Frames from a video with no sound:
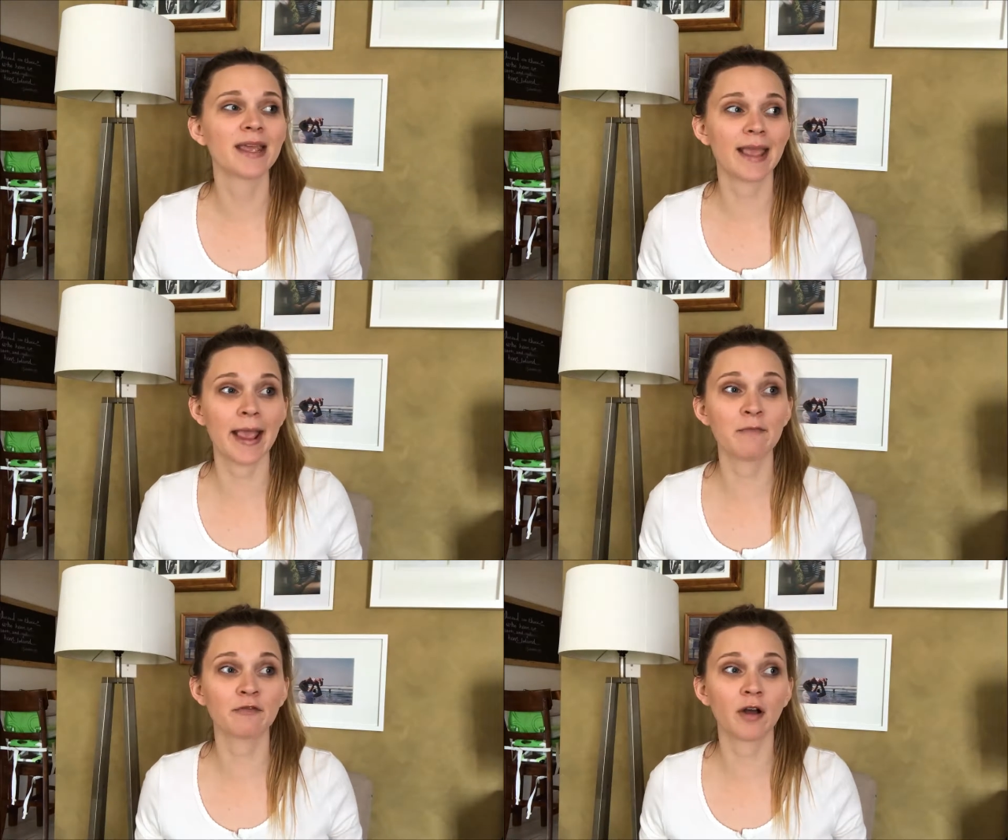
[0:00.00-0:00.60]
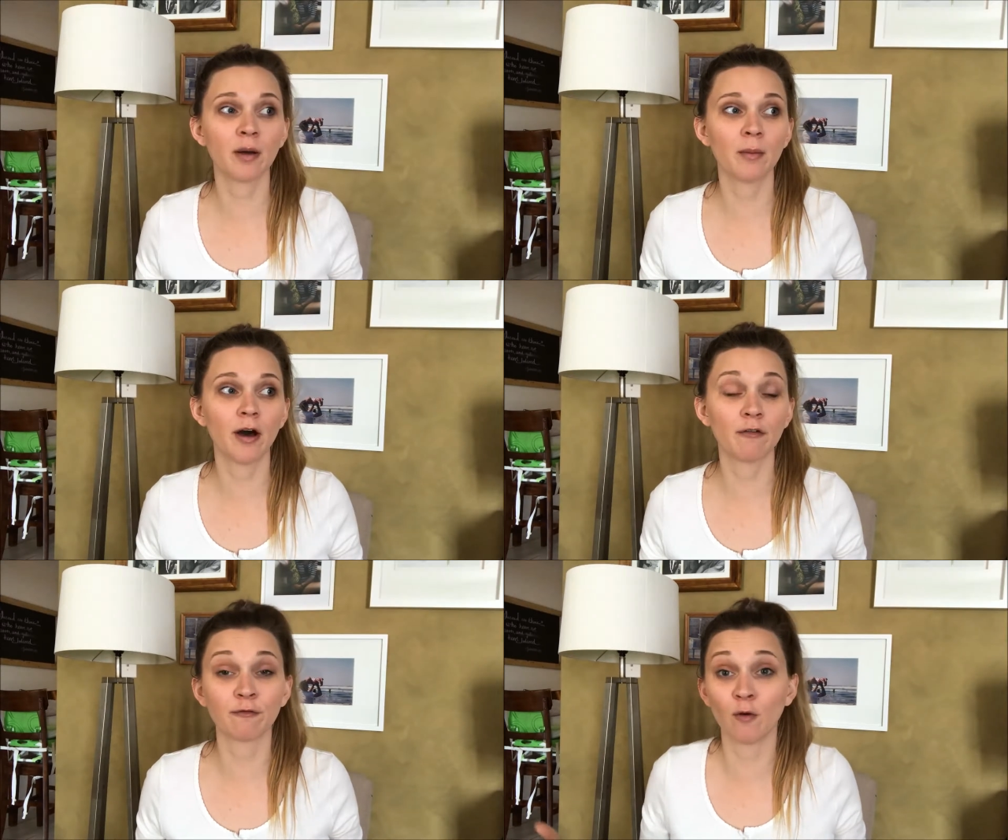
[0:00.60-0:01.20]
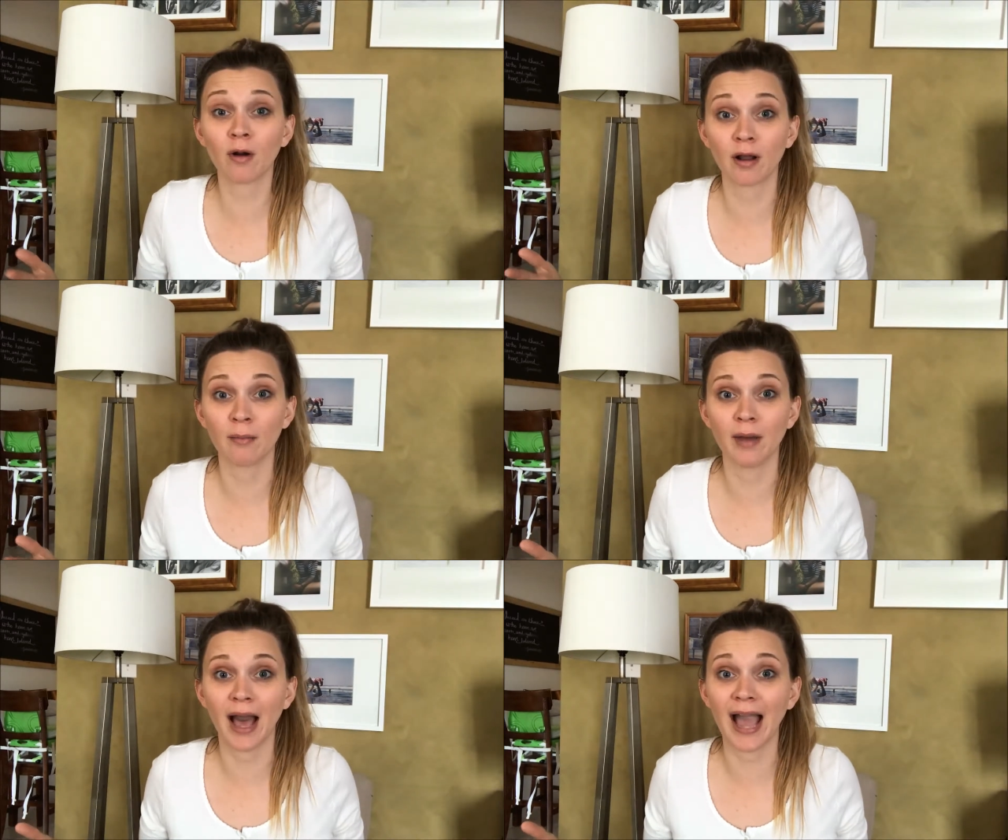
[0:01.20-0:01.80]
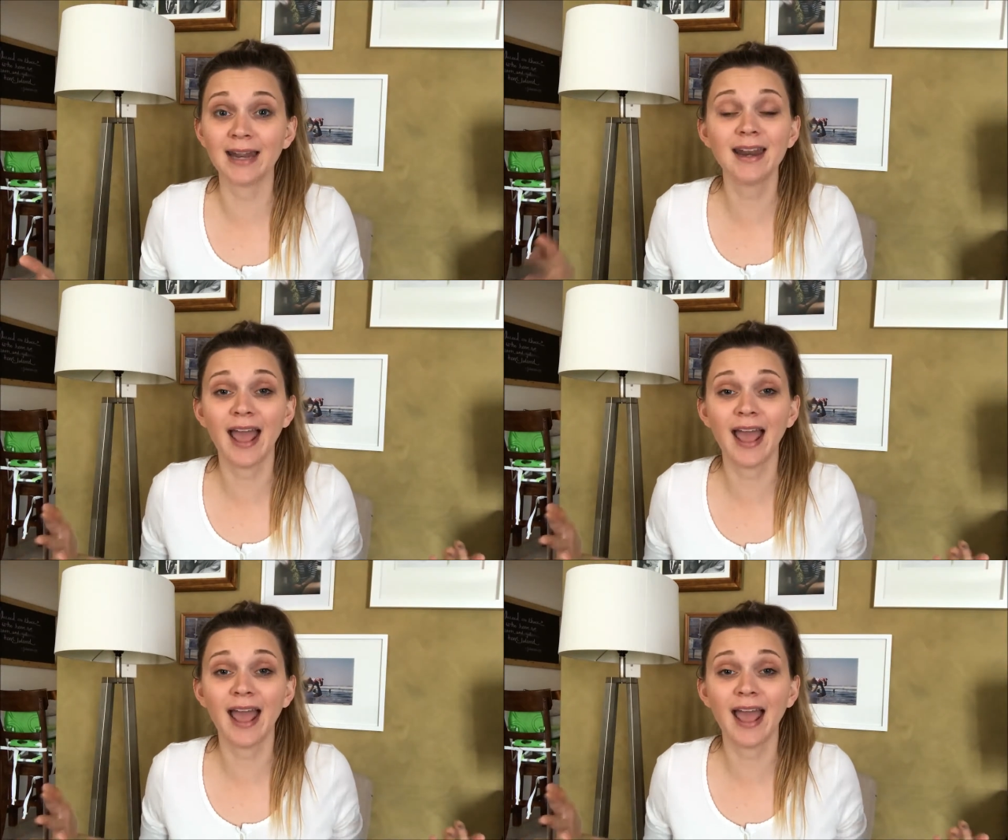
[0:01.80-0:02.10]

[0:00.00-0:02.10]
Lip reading: came from a forum. I didn't